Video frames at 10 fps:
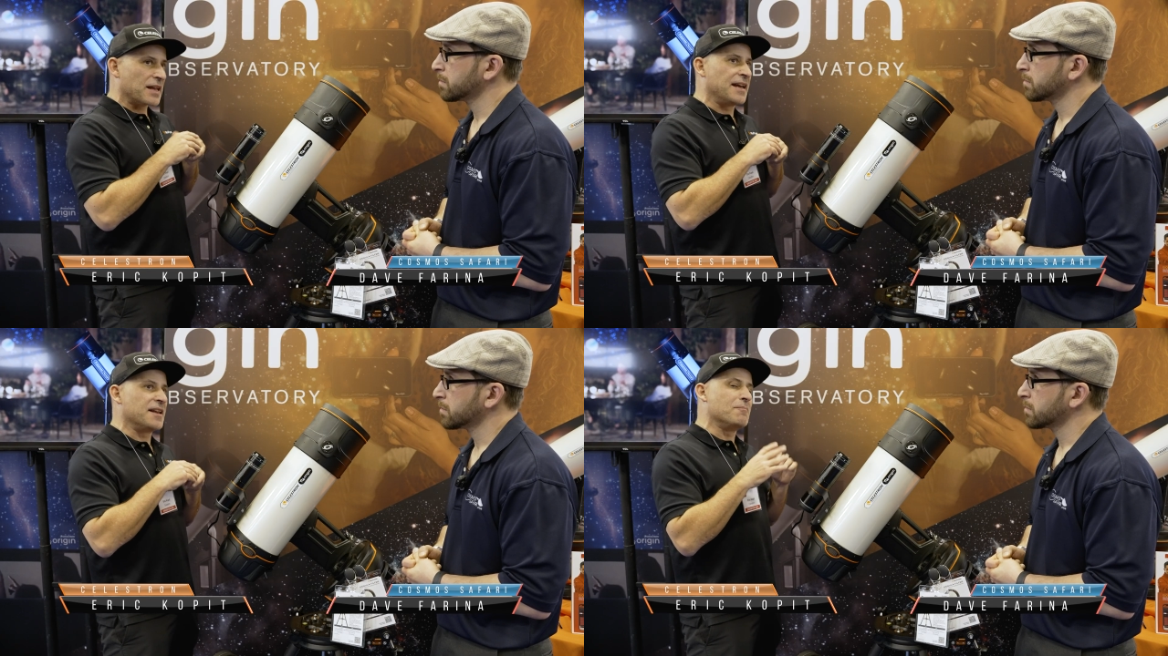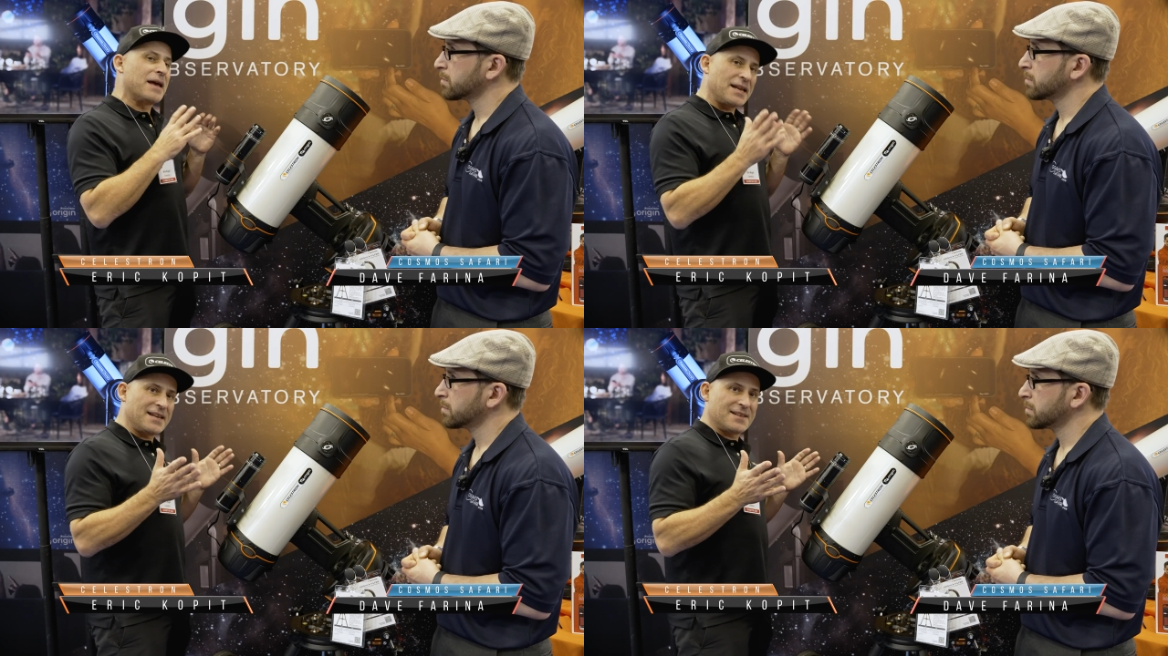Speaker 1: And in
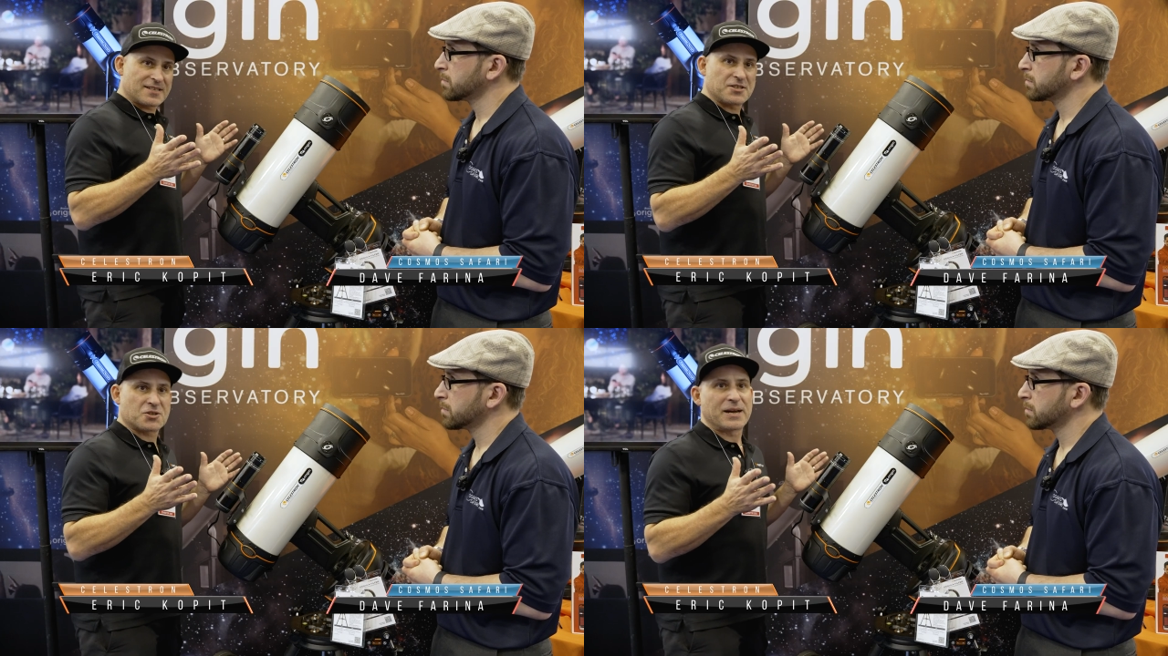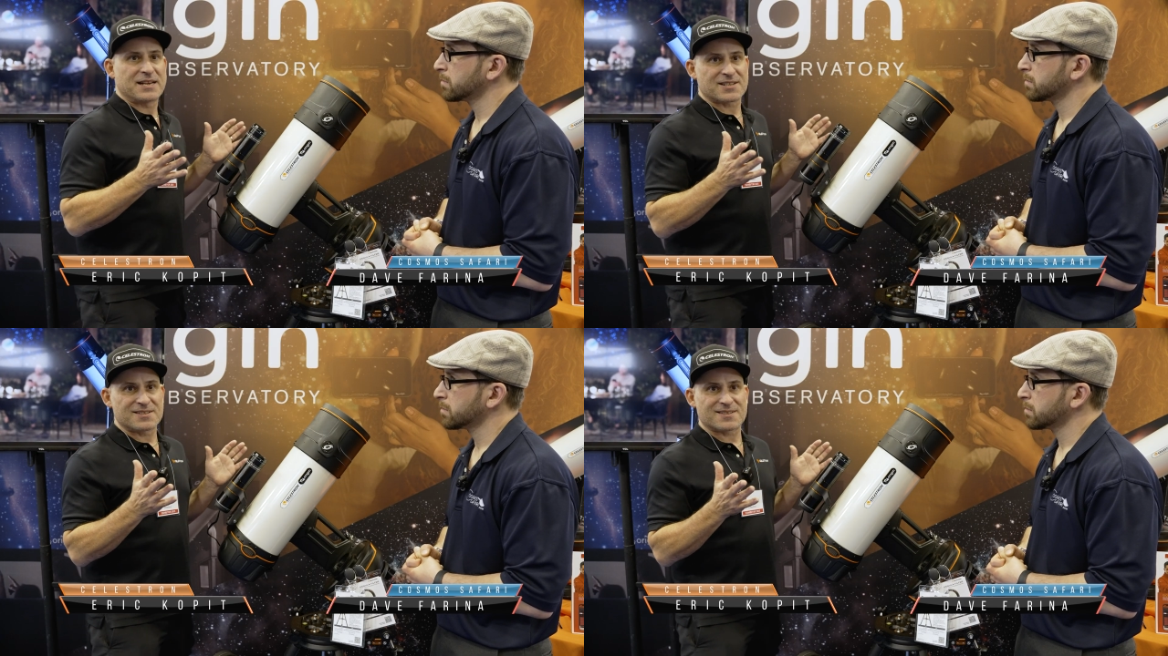many
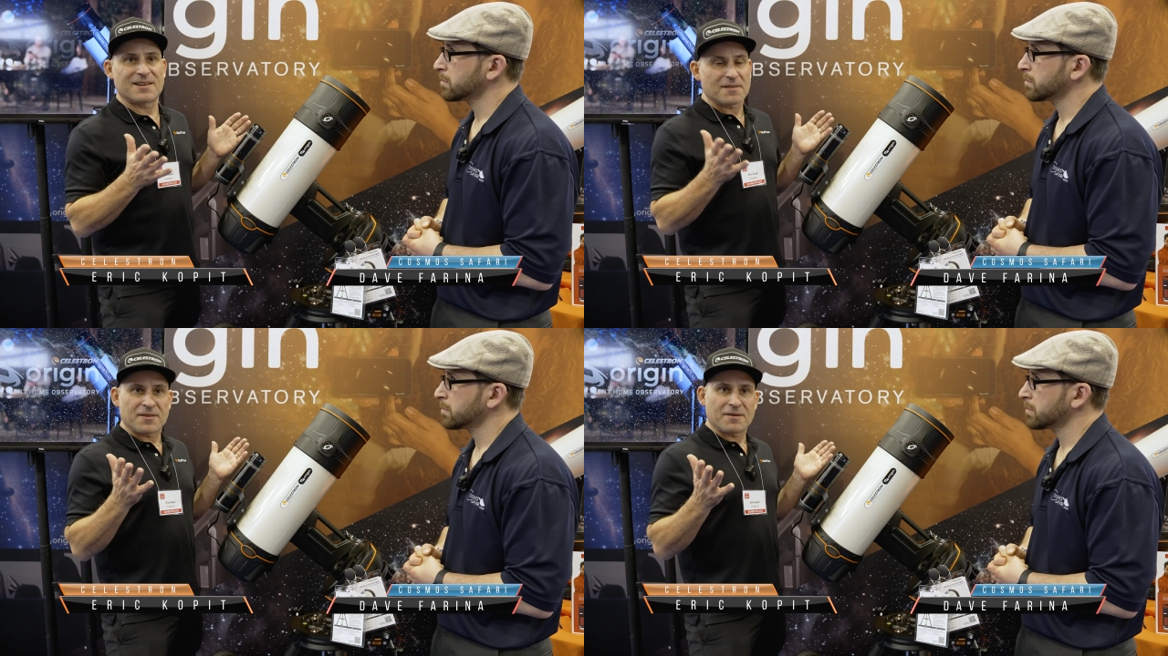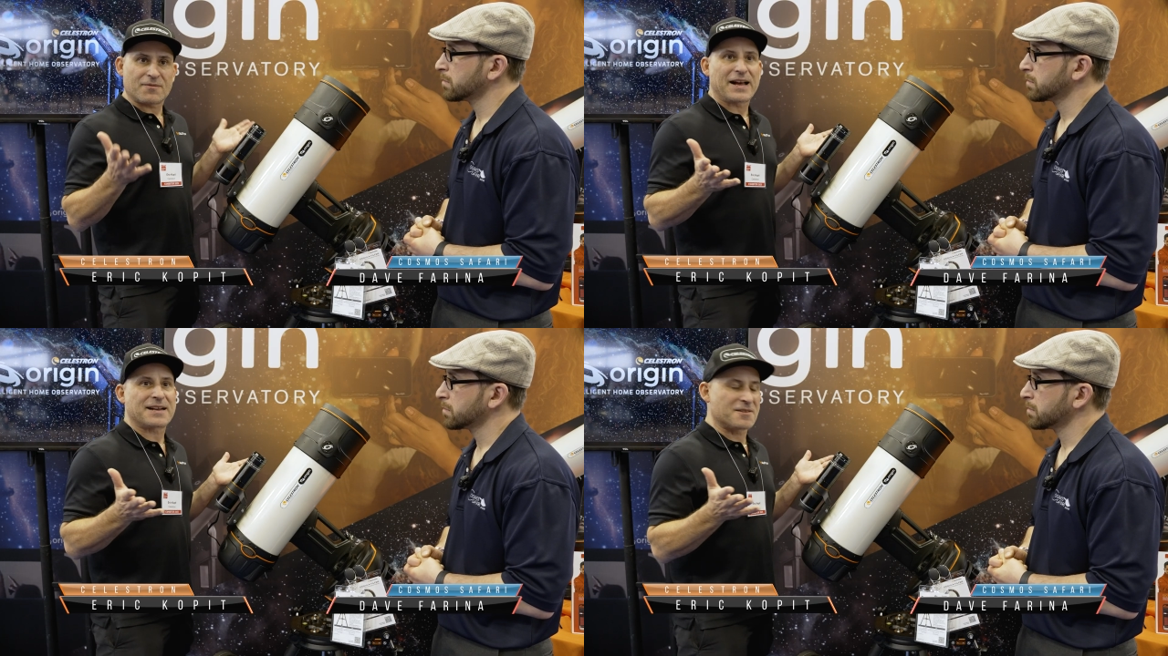situations, the, the
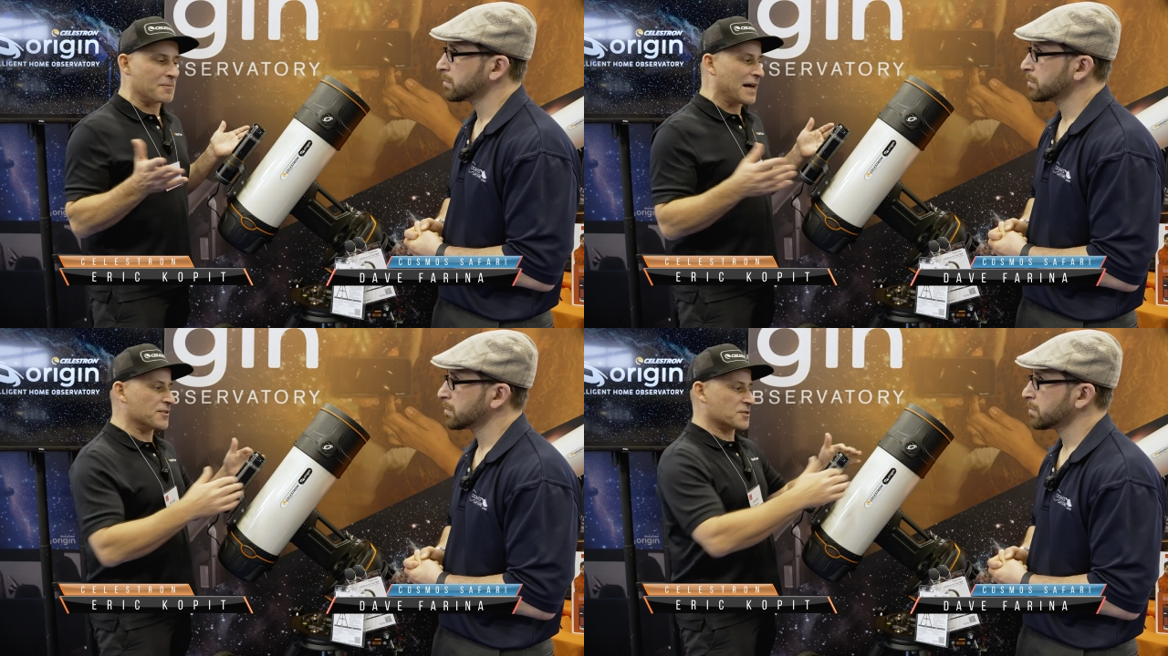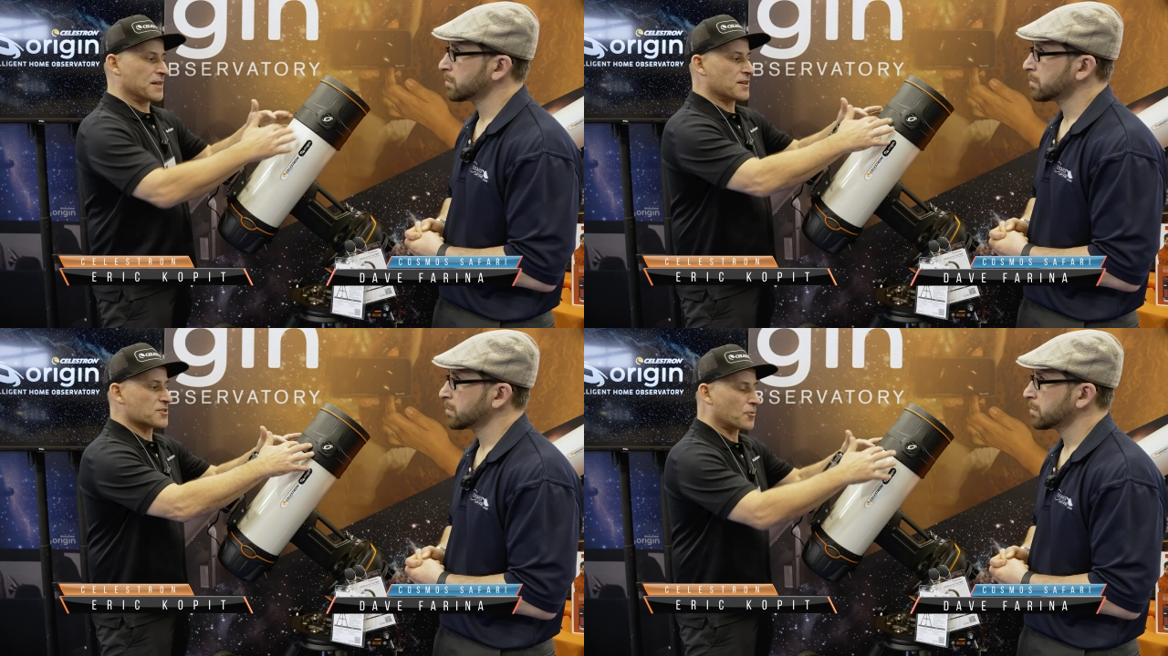fact of the matter is
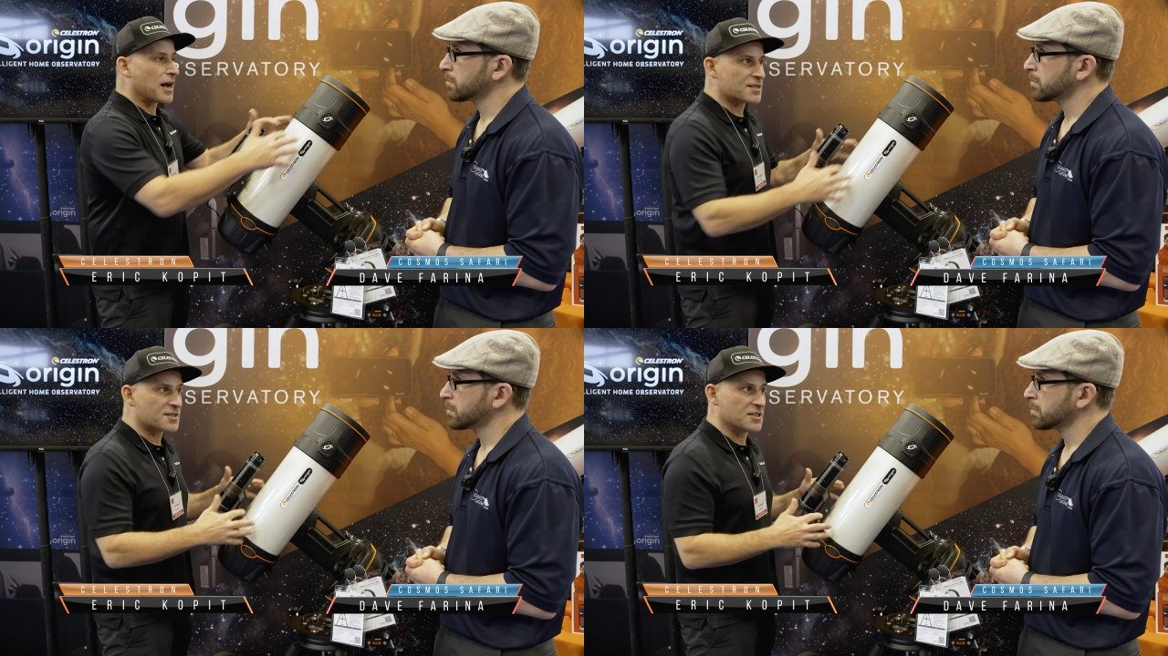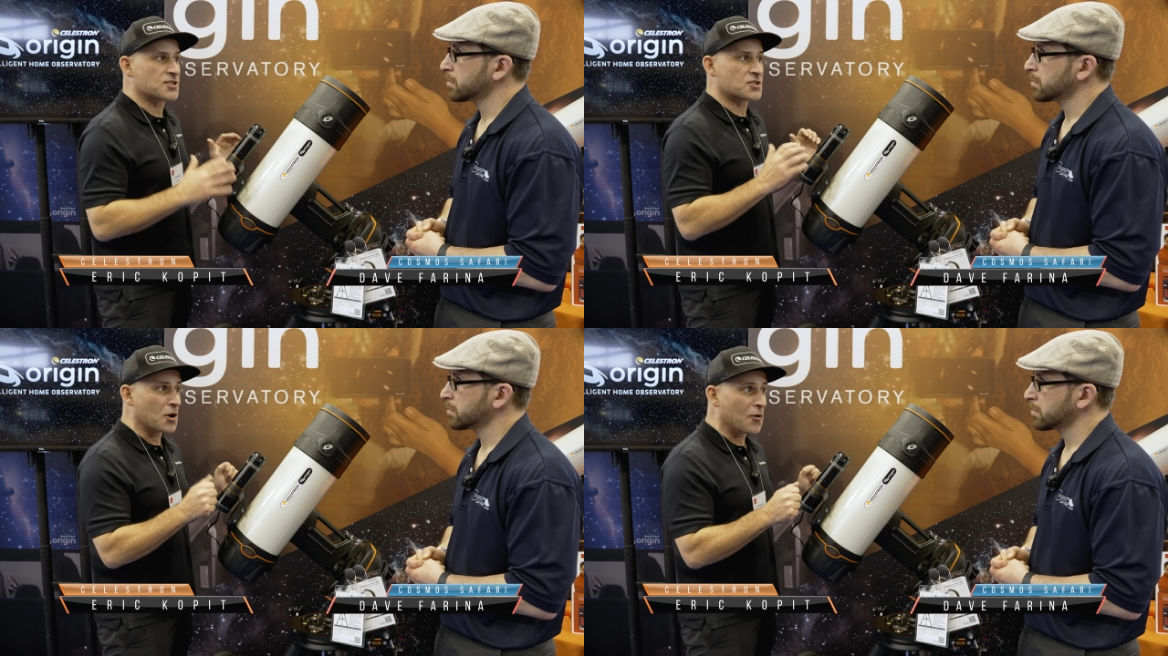because RASA is
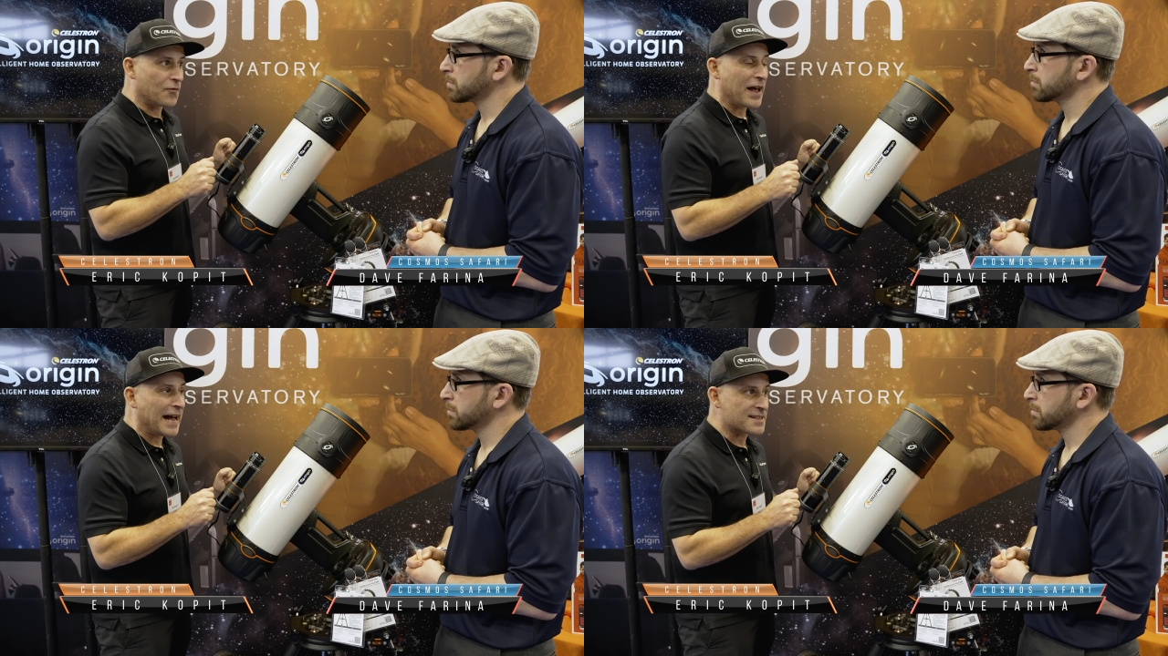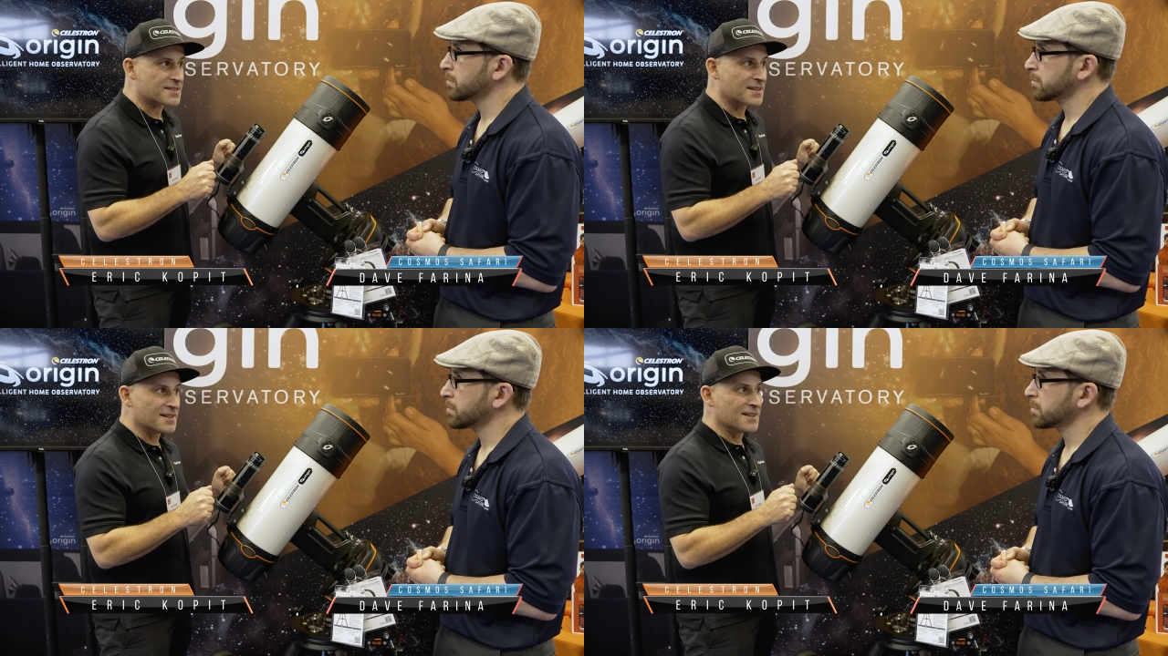so fast,